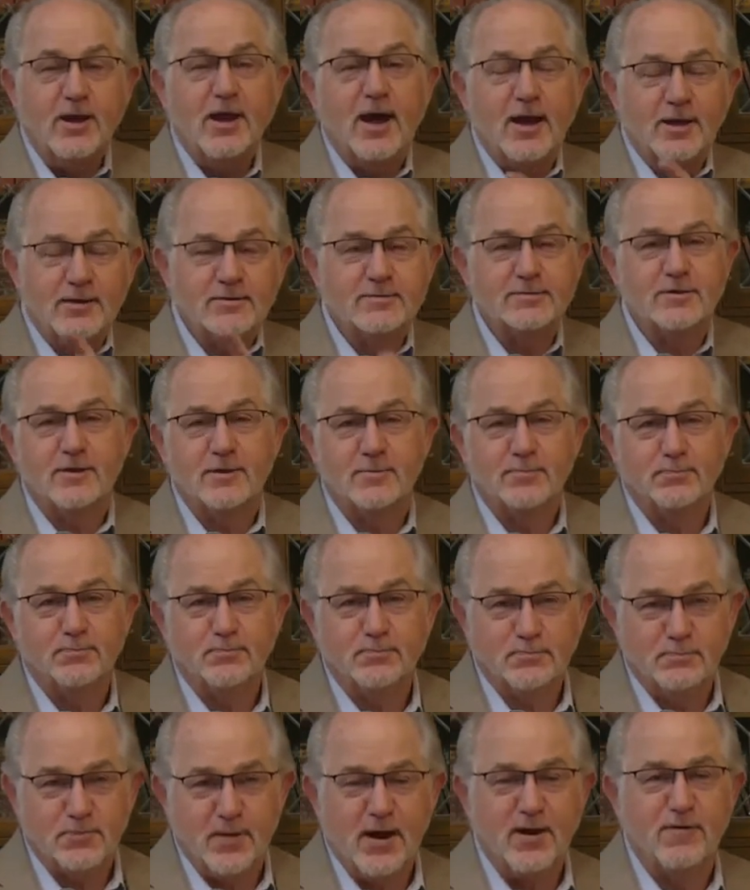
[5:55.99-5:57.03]
I'm just going to
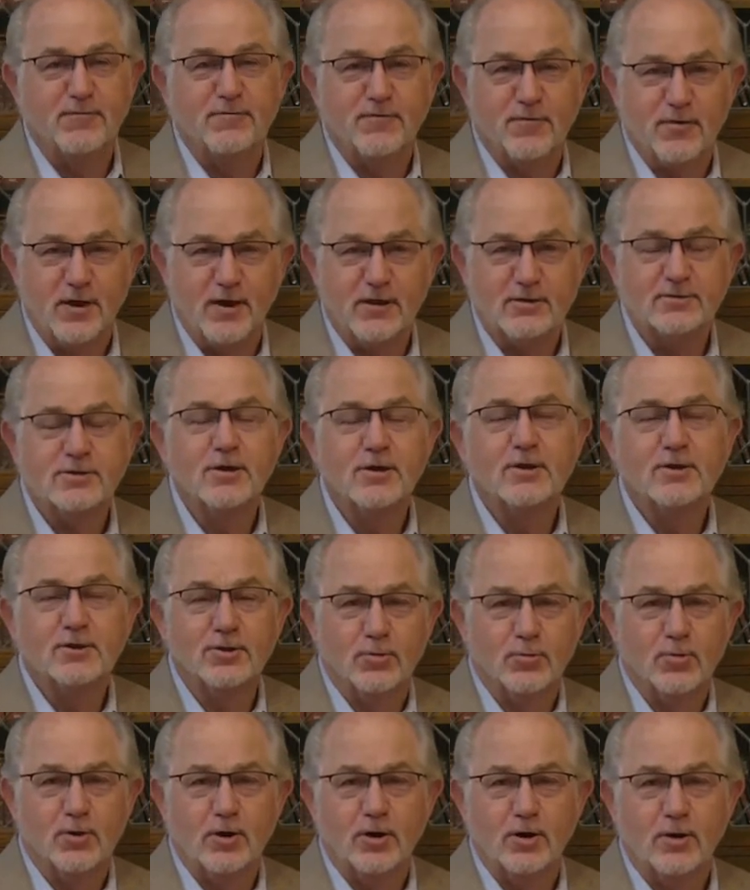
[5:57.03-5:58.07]
paraphrase the
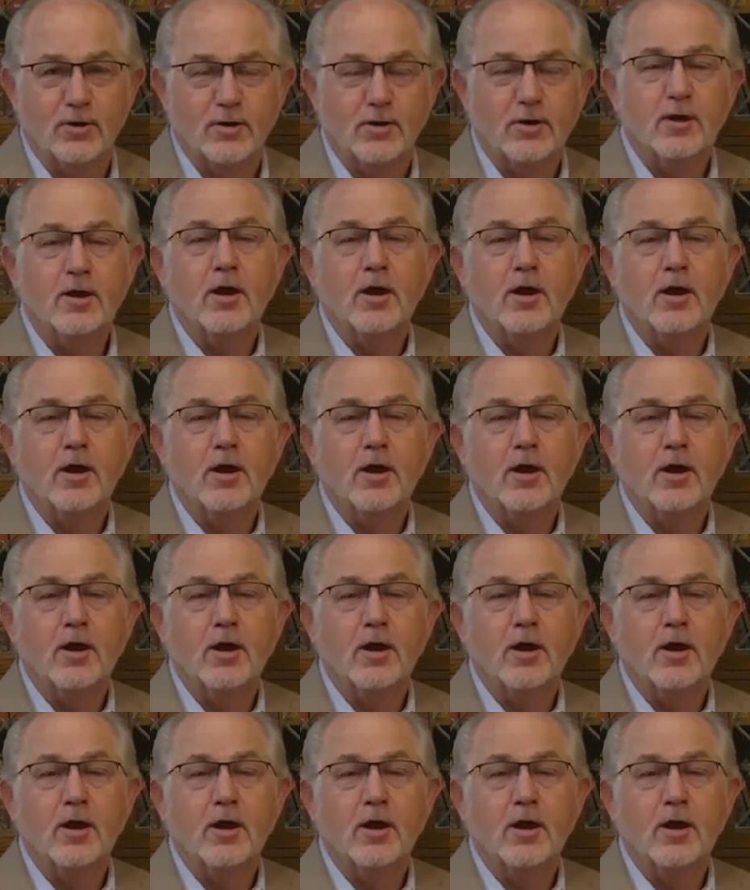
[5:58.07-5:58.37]
word.